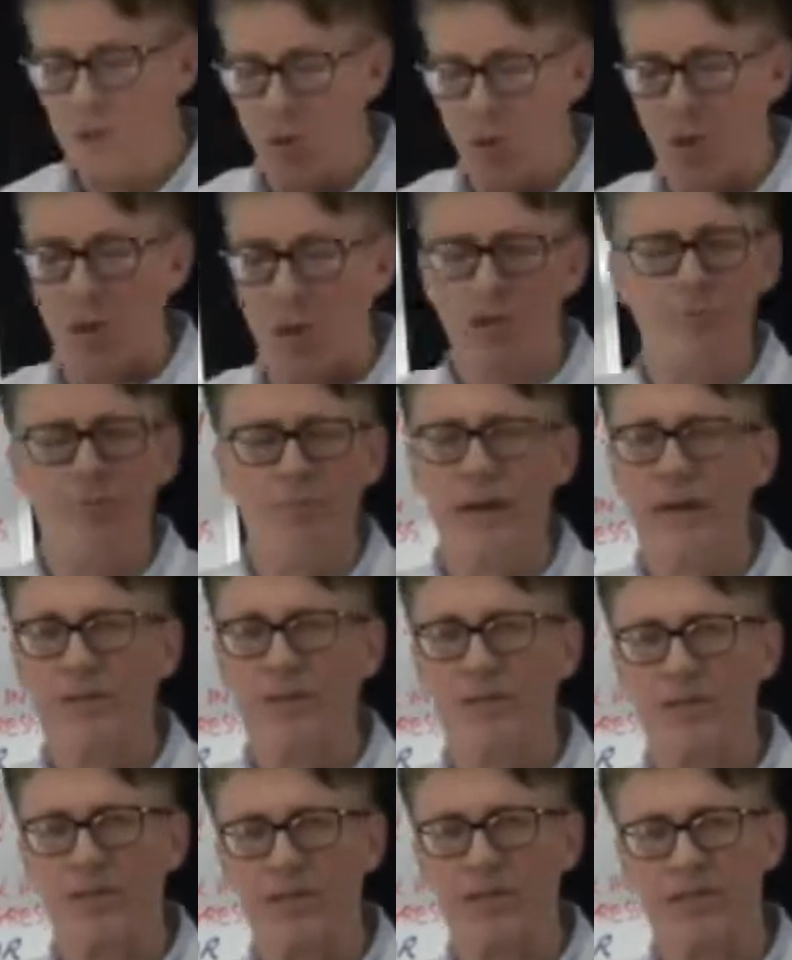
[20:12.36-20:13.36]
you through all the
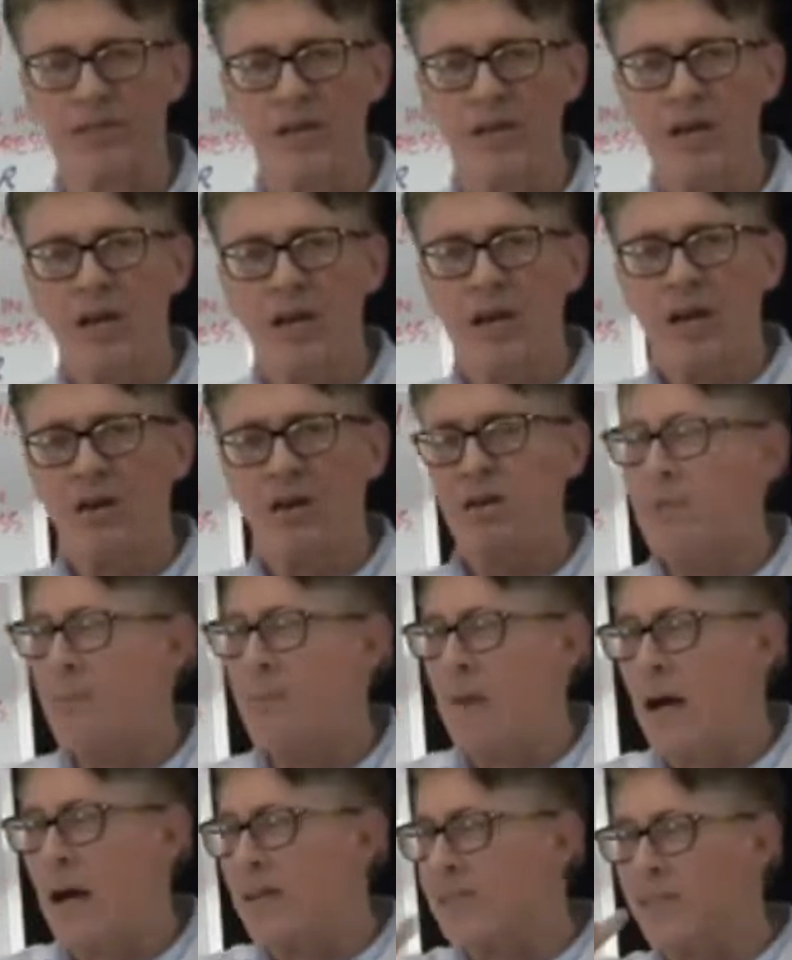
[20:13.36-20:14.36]
benefits.
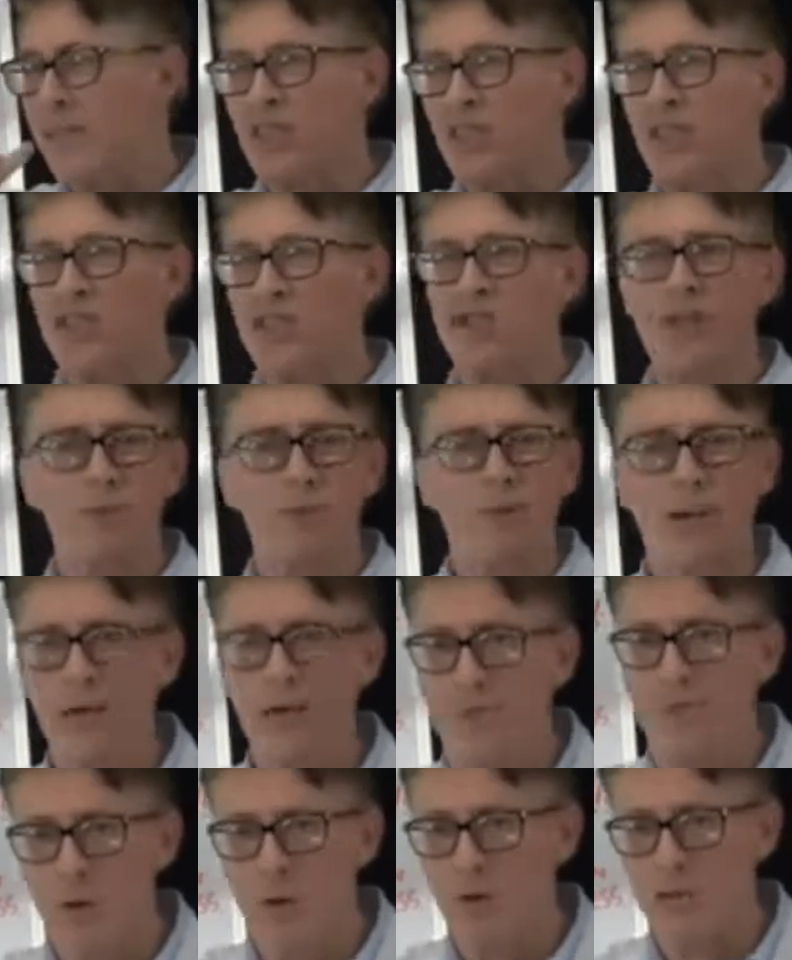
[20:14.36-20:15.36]
Remember, I said
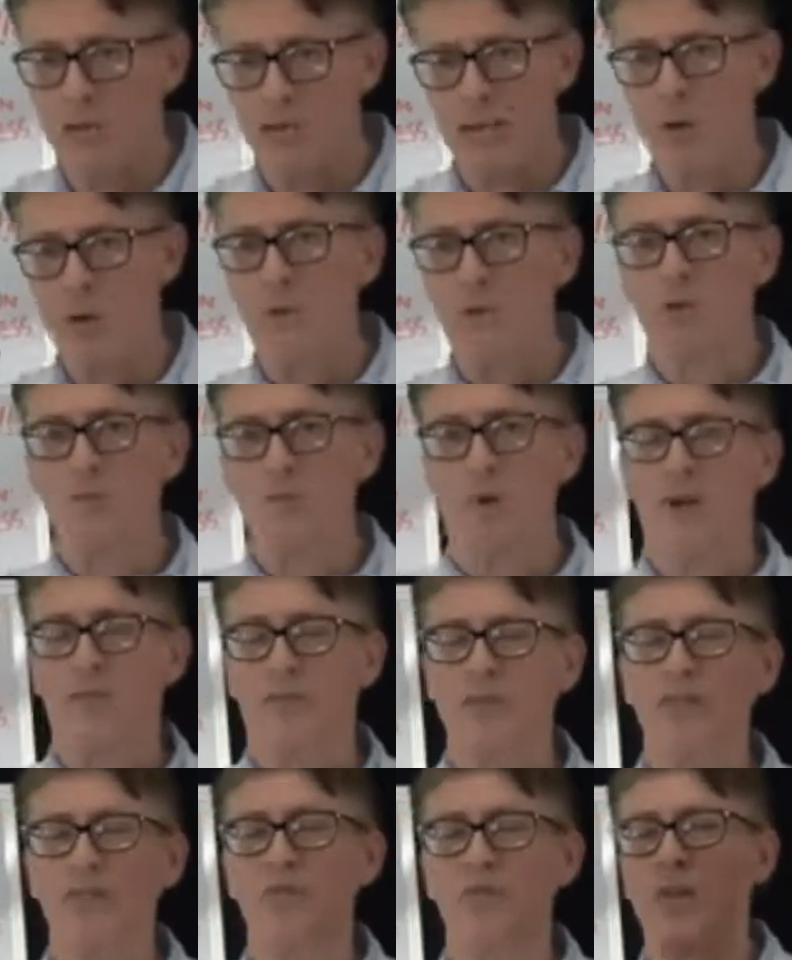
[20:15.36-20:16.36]
streamline bonus. That was one.
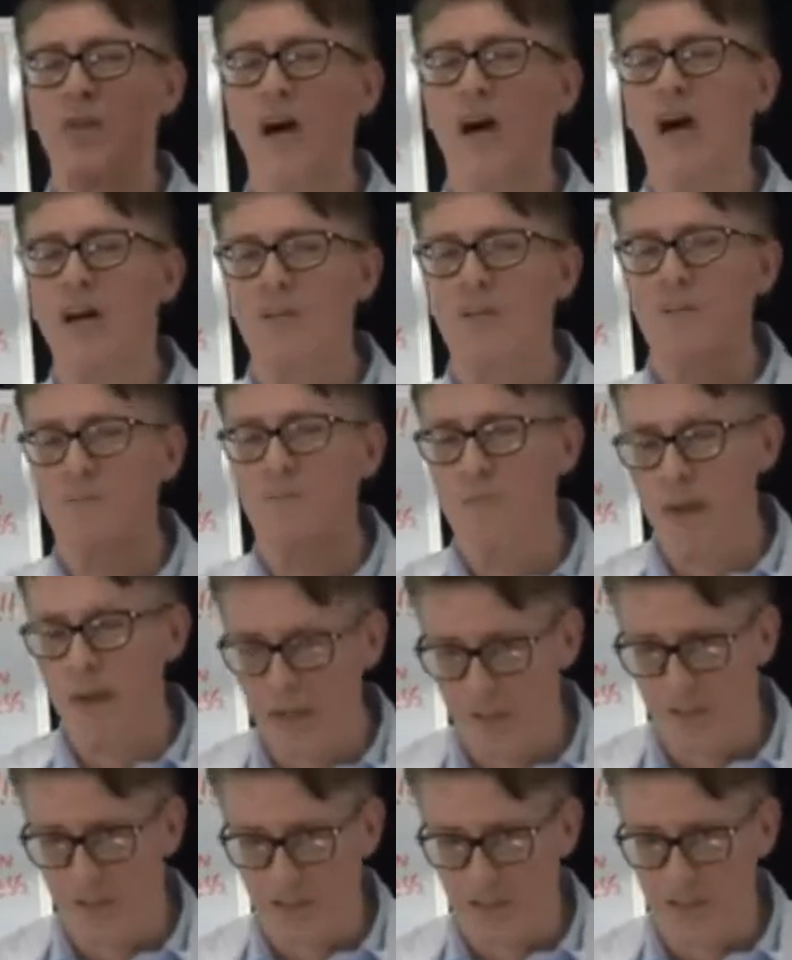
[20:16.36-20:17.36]
There's 5
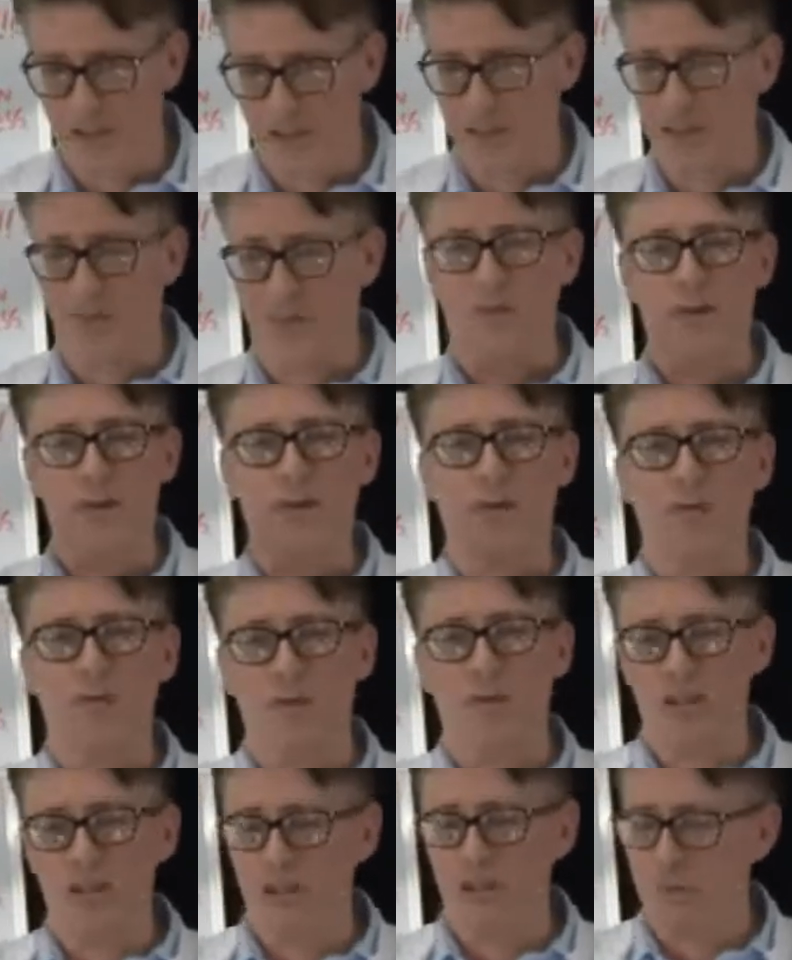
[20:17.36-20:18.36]
benefits. There's the fear of
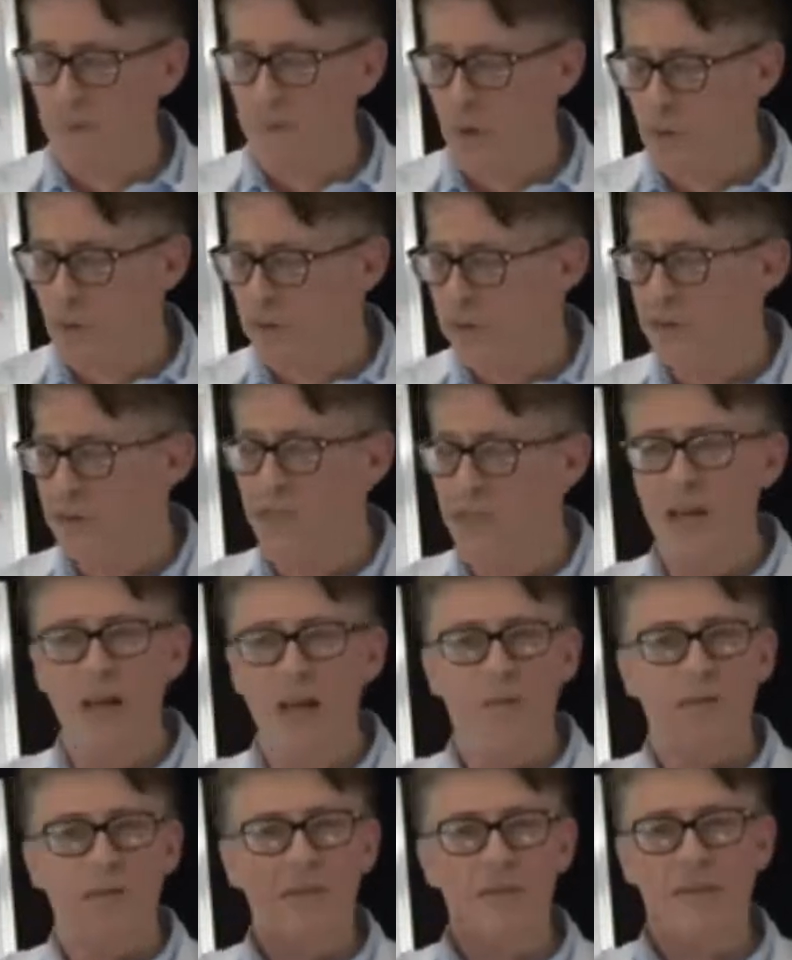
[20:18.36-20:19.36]
loss bonus.
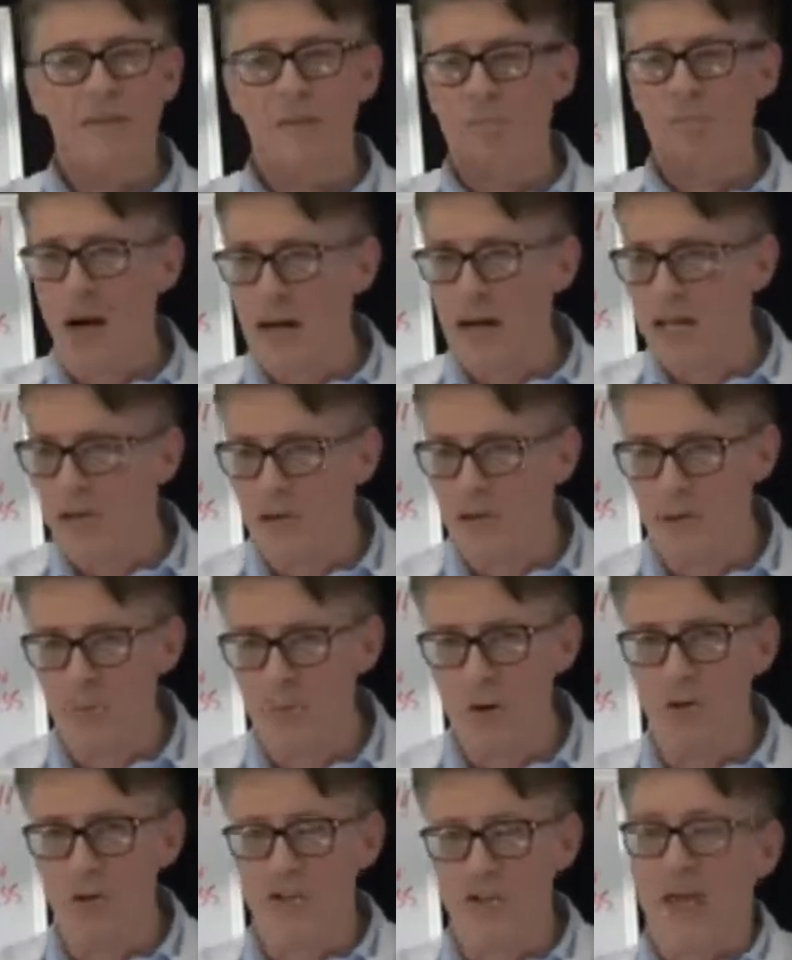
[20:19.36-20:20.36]
There's the binary
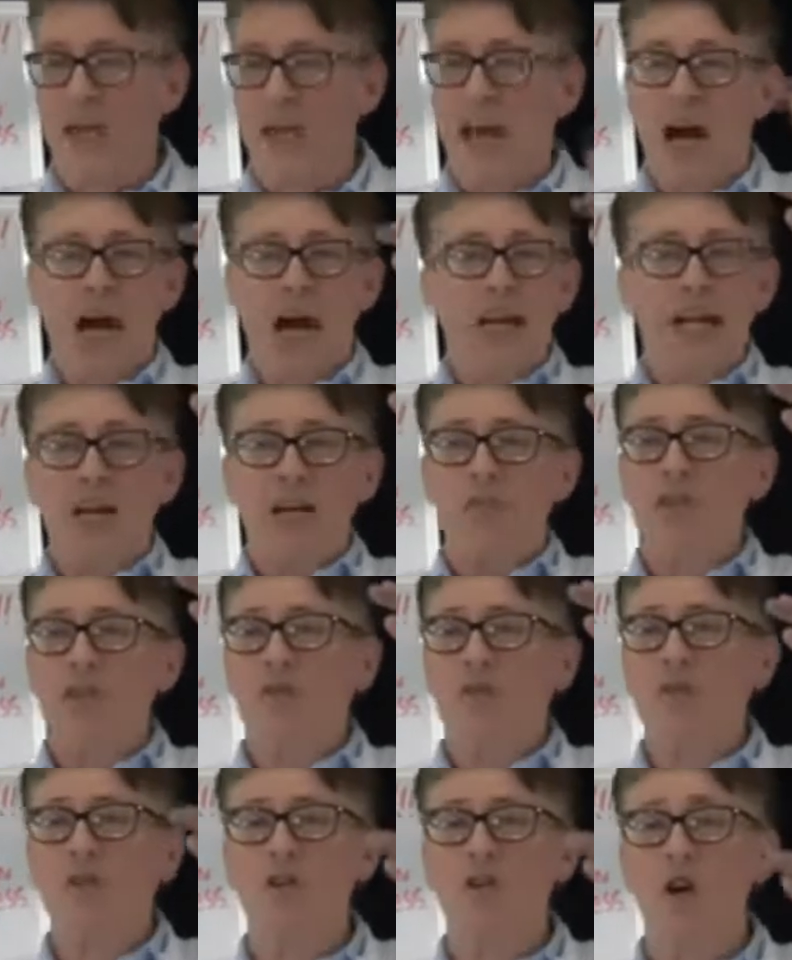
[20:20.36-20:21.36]
bonus. I haven't
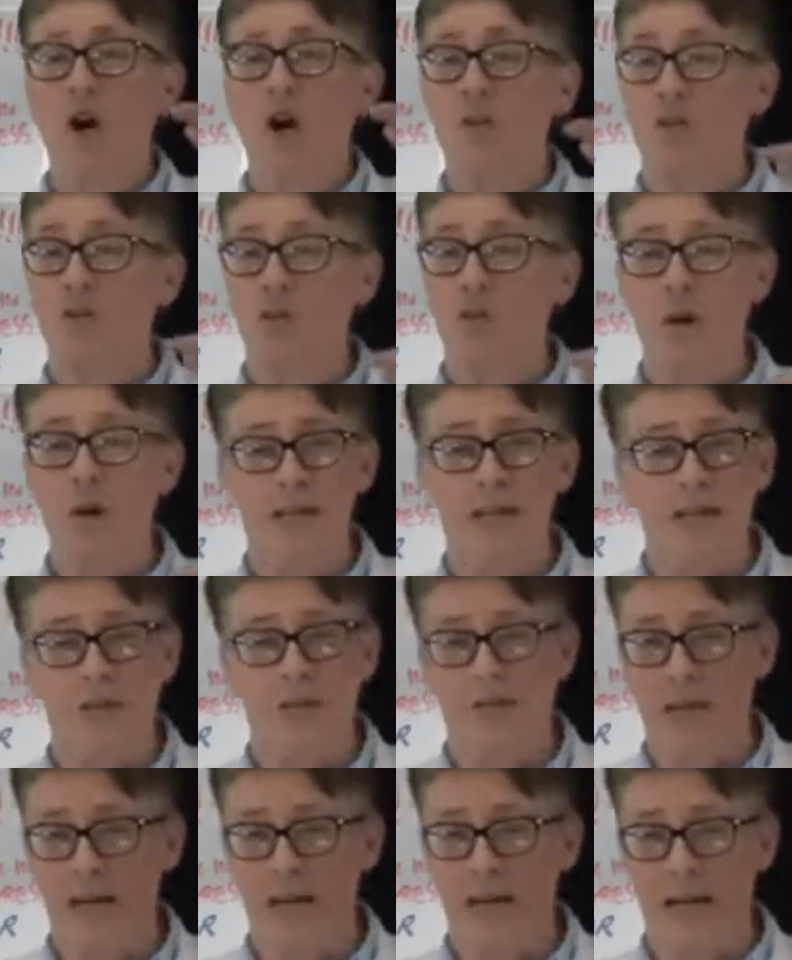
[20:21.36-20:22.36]
even gone through any
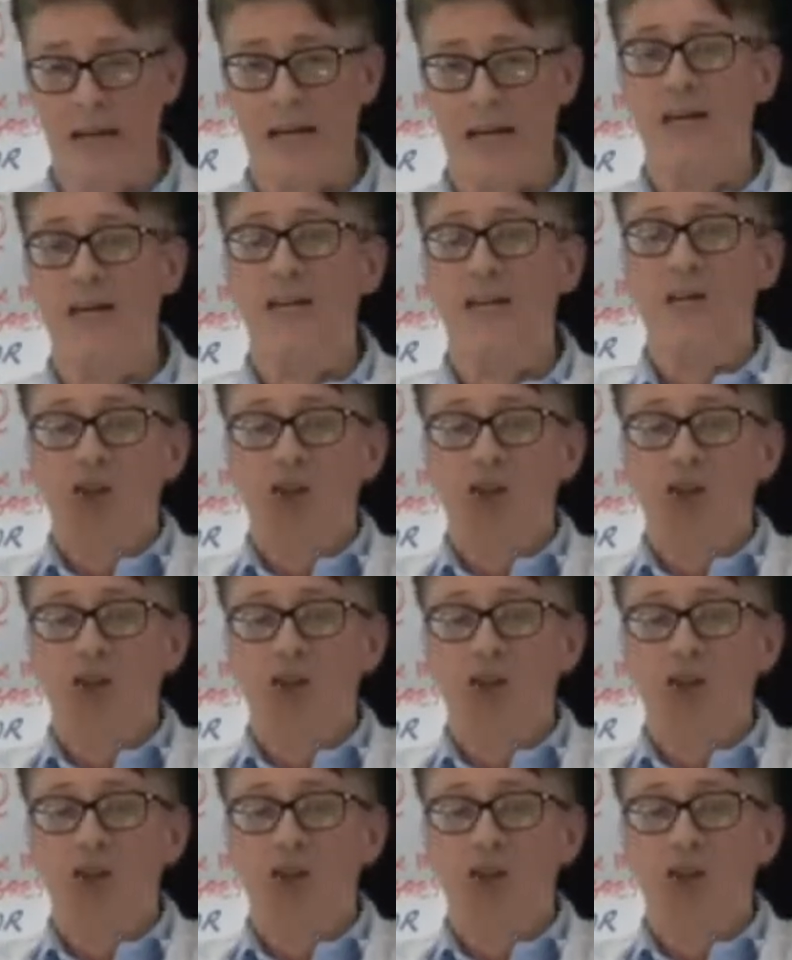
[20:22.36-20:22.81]
of that yet.